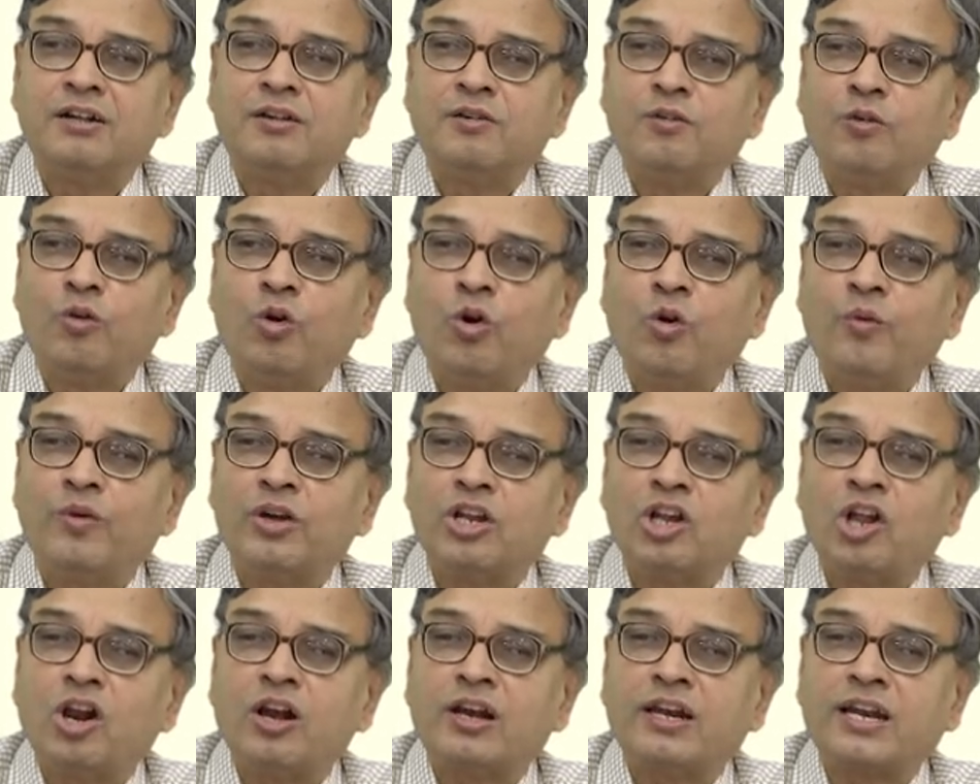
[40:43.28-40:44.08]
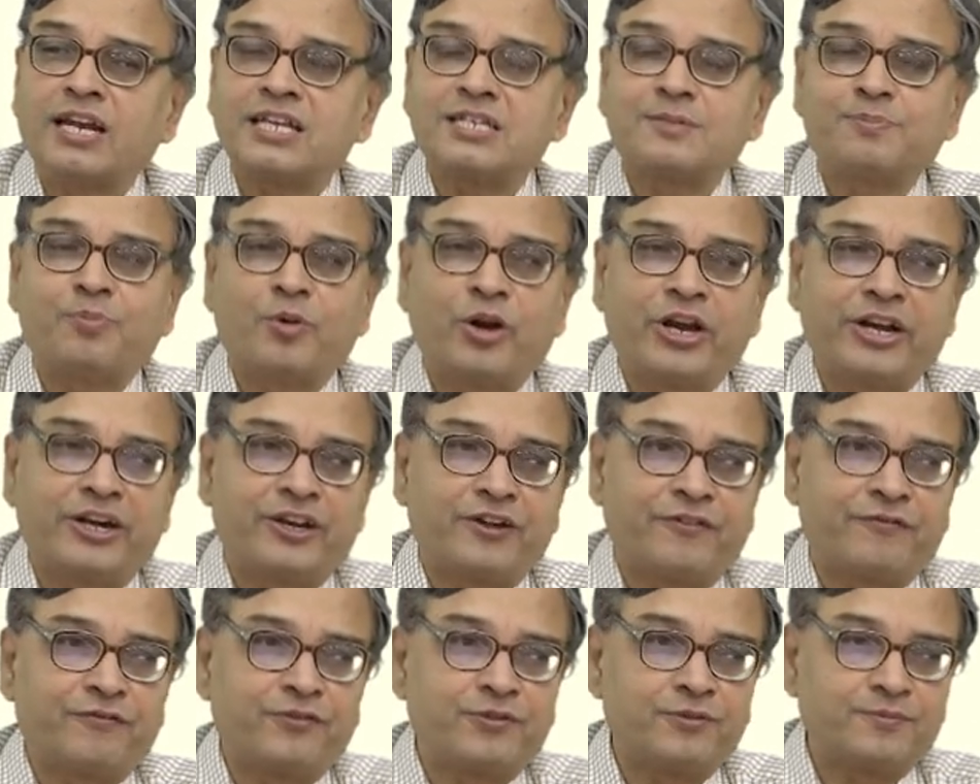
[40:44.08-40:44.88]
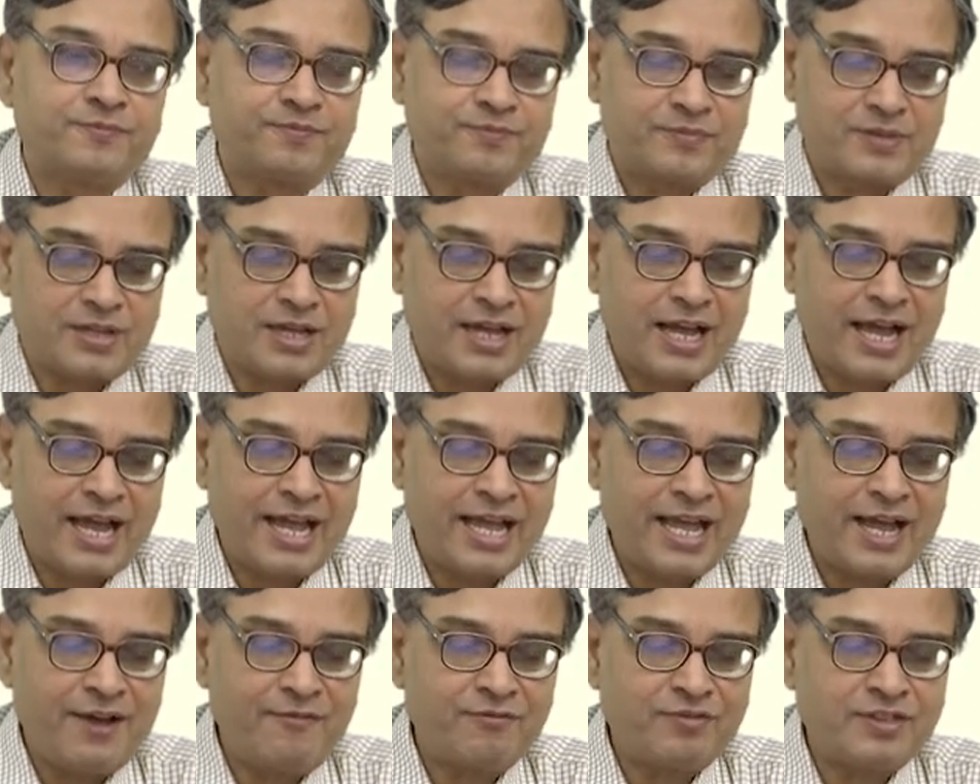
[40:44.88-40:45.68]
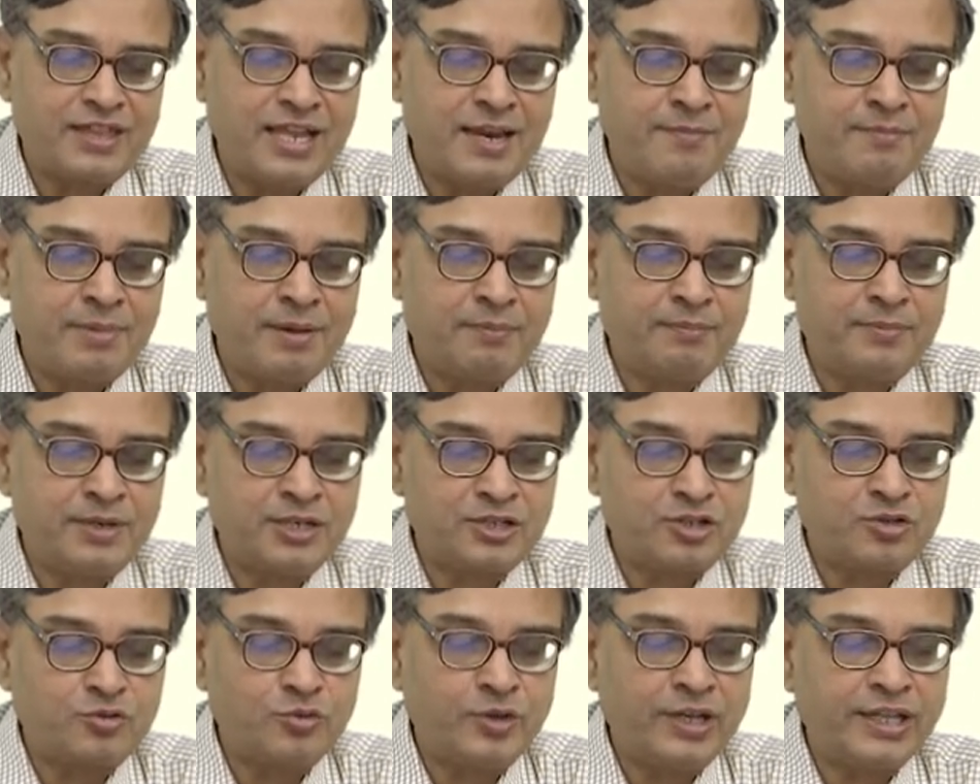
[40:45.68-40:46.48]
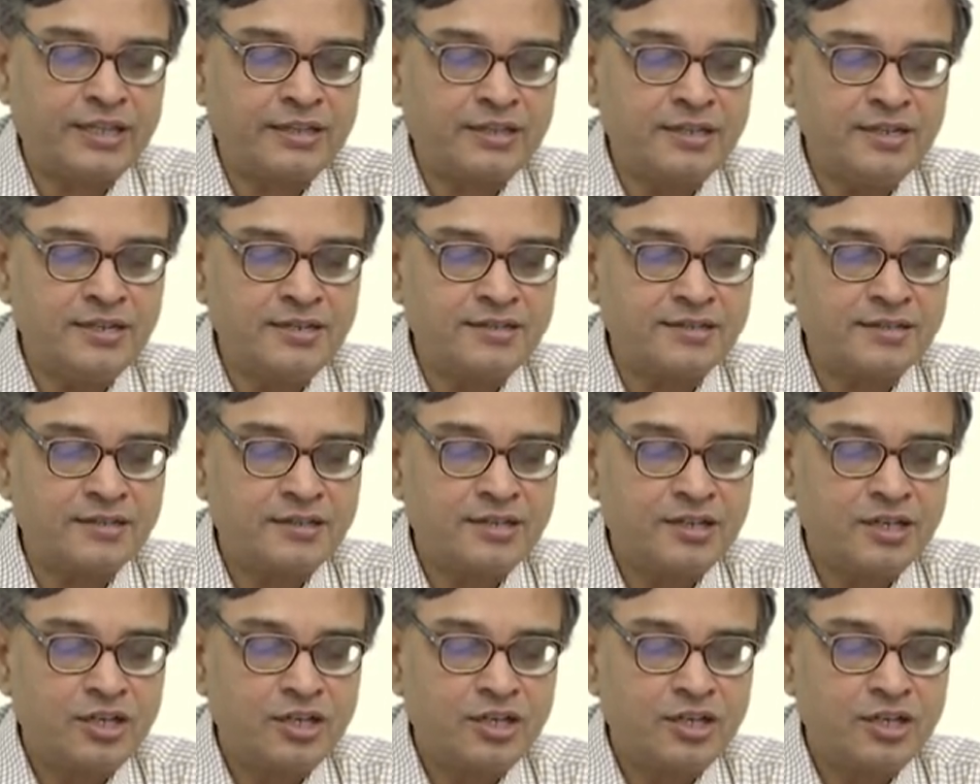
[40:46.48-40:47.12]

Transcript: overall truss point of view. I have thin members doing this.